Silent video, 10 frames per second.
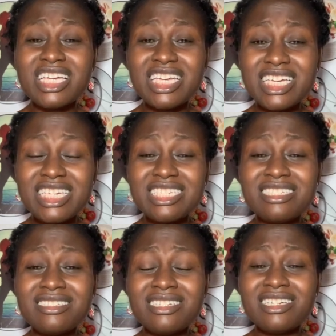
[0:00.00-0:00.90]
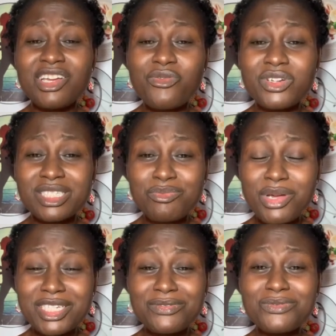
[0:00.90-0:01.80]
in a
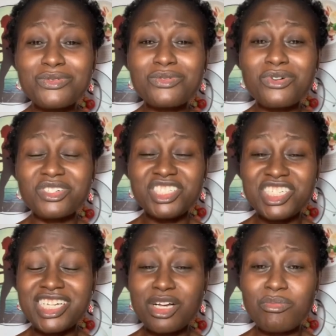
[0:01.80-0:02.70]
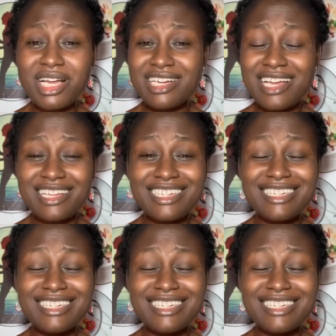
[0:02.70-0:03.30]
respectful, congenial manner.